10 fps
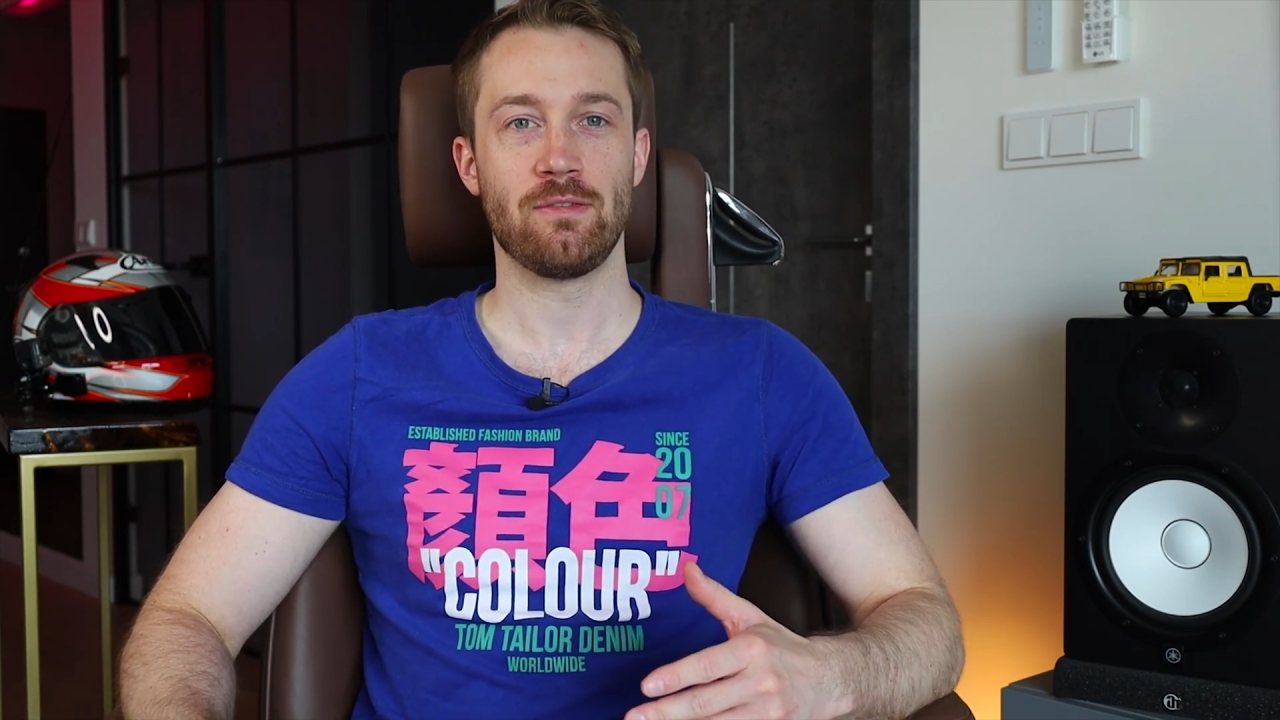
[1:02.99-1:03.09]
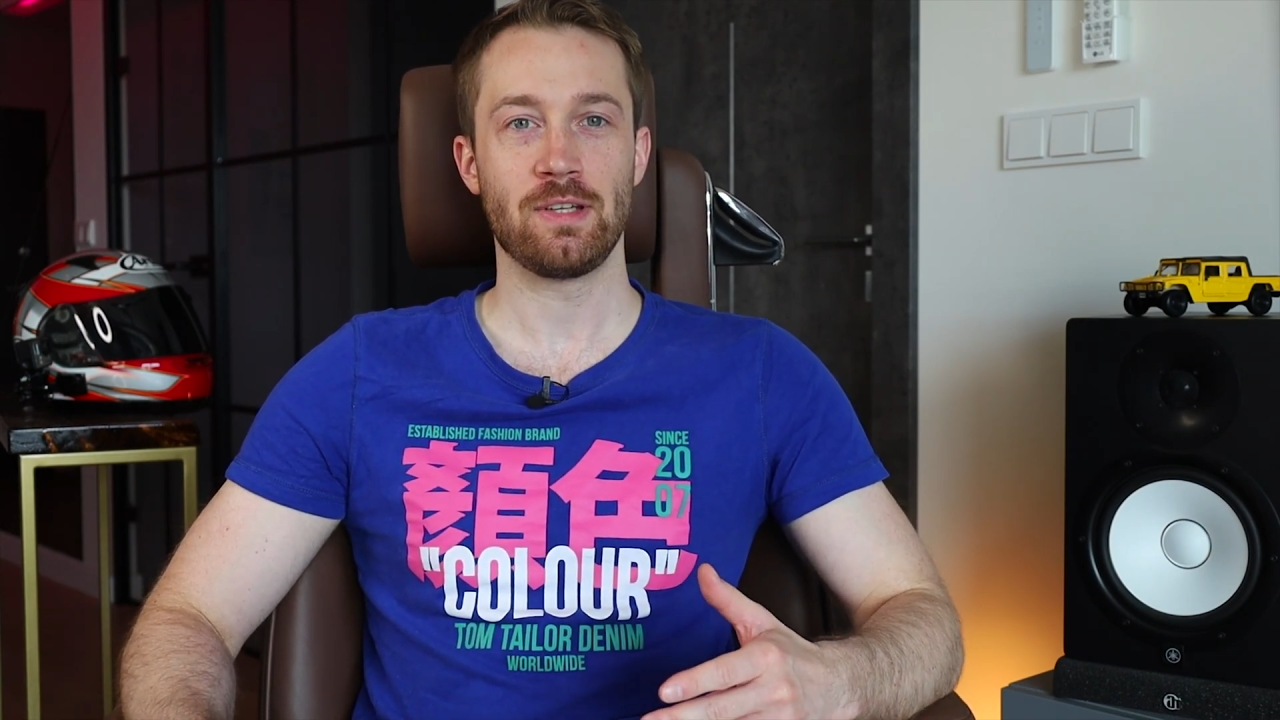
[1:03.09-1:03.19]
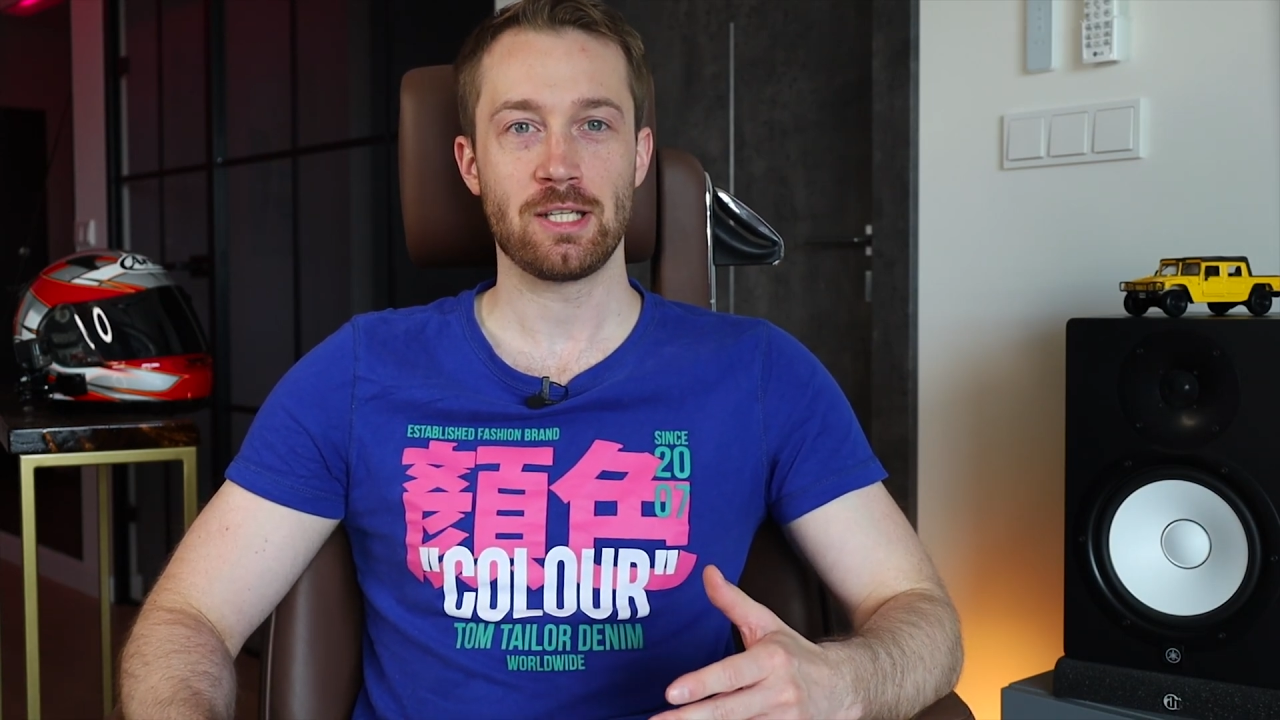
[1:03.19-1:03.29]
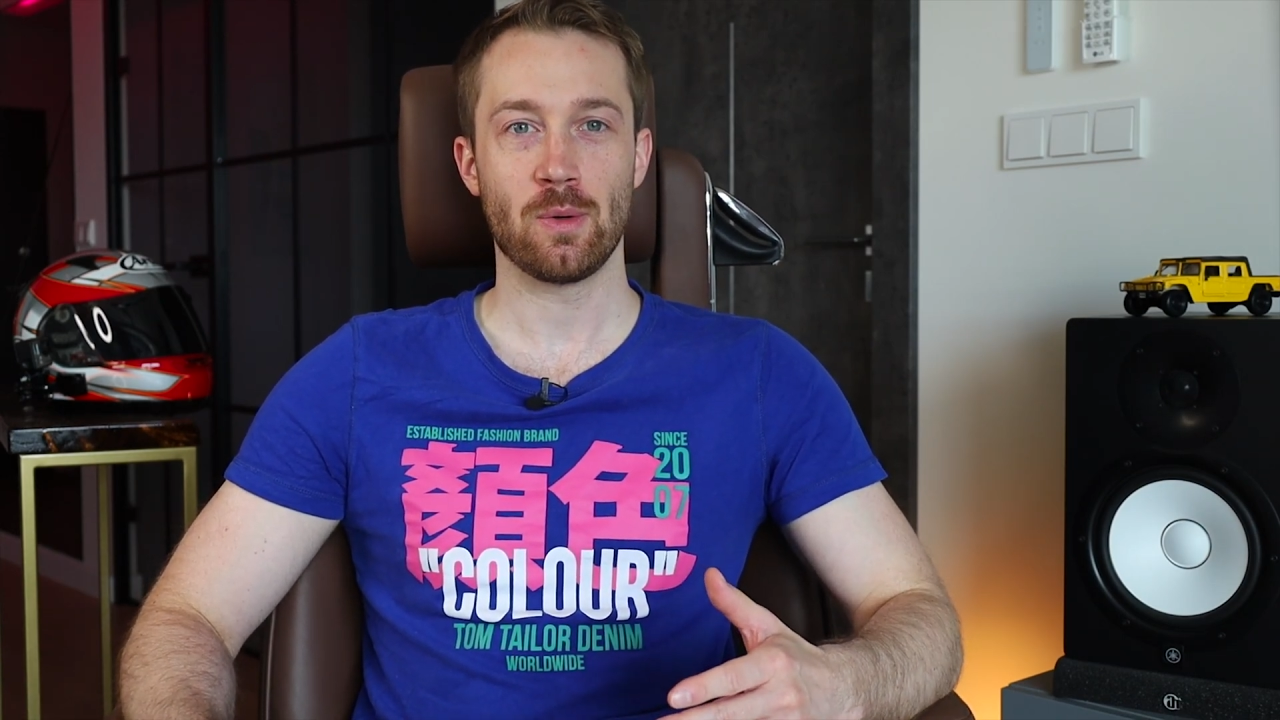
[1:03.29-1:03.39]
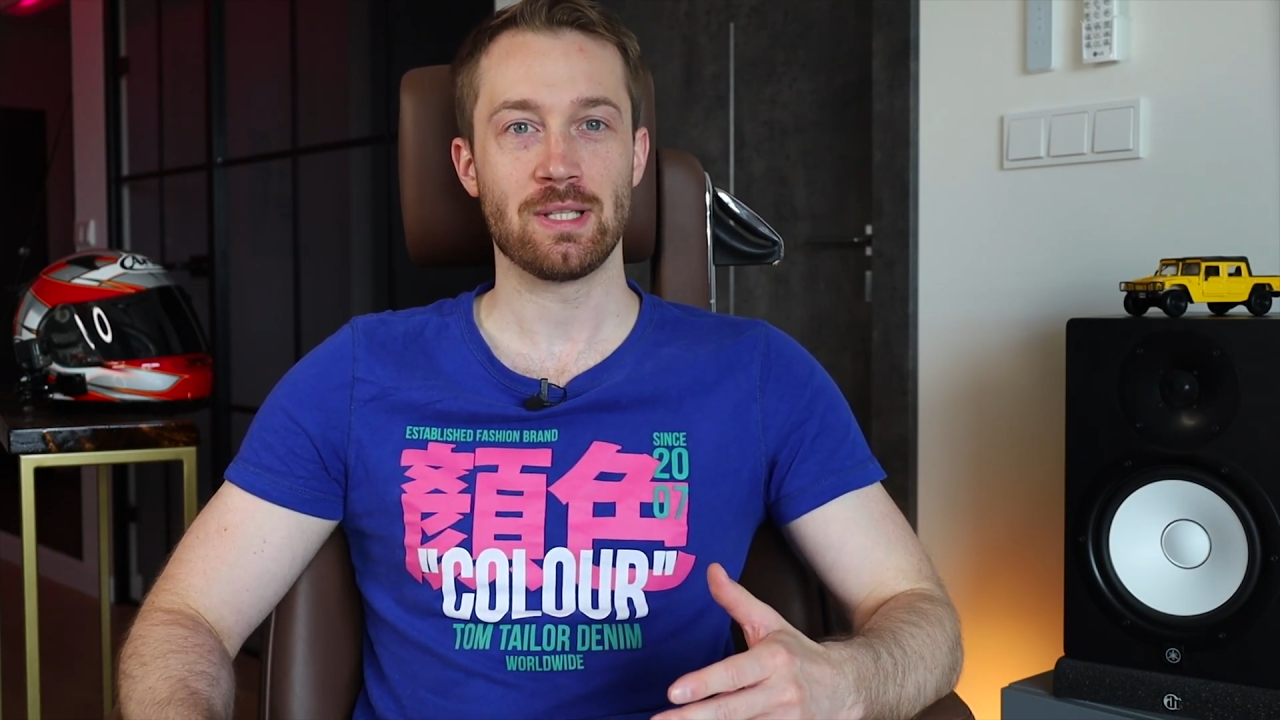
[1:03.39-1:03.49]

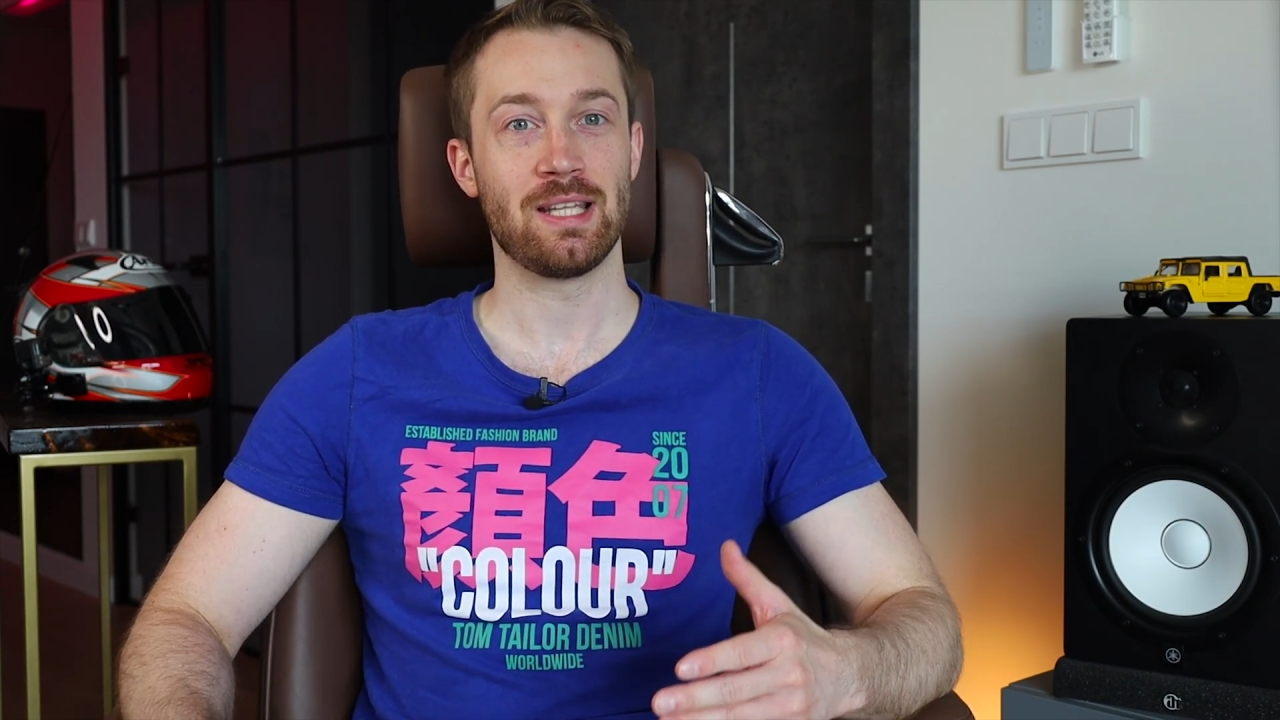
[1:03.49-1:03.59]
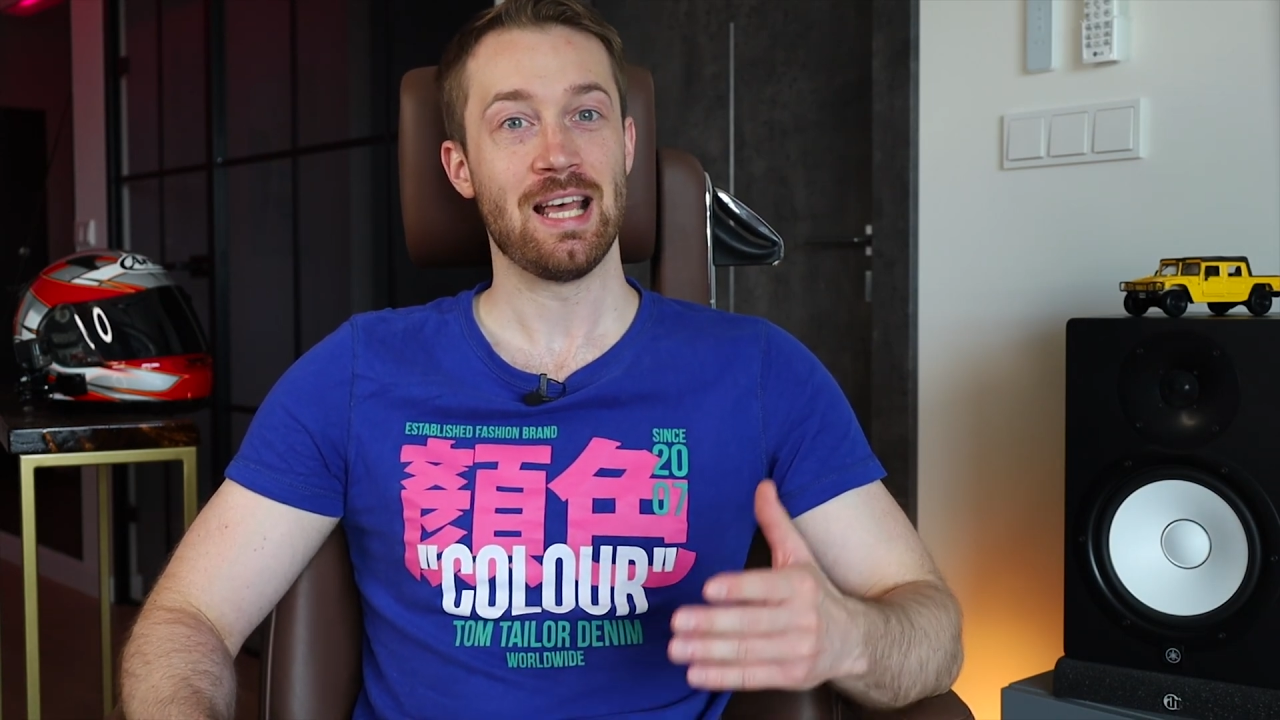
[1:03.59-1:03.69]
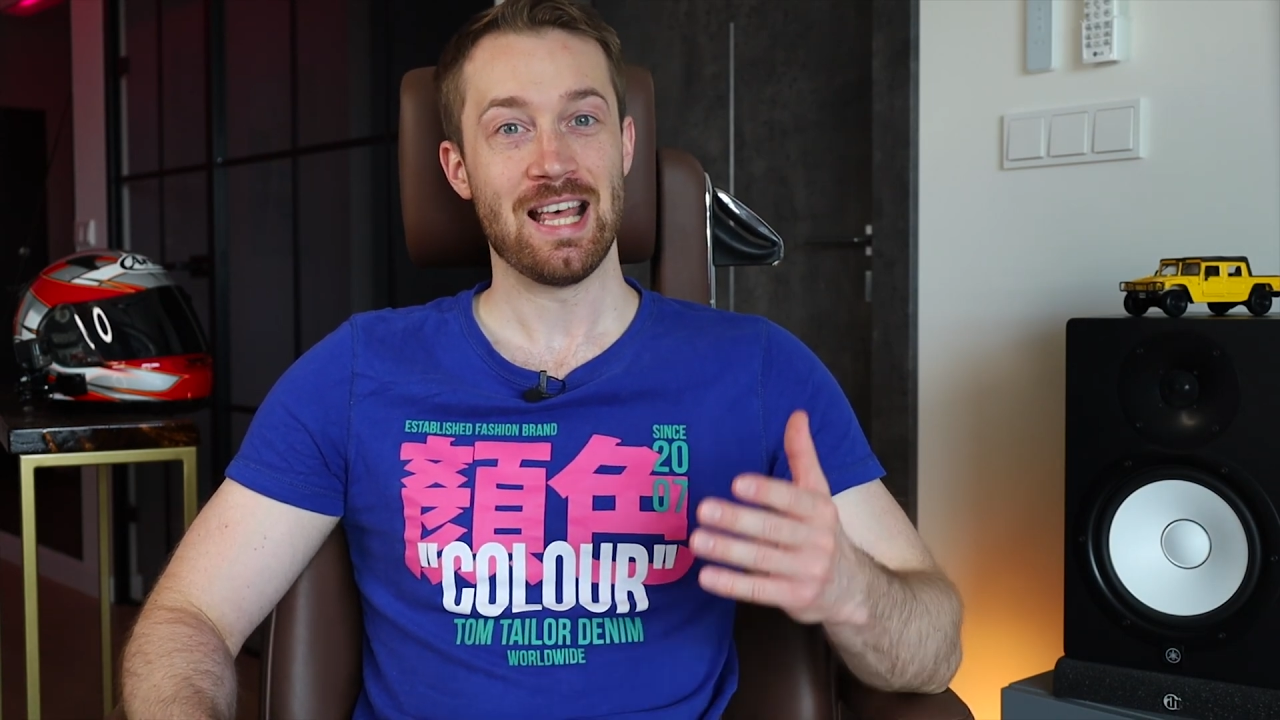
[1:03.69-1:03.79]
video, and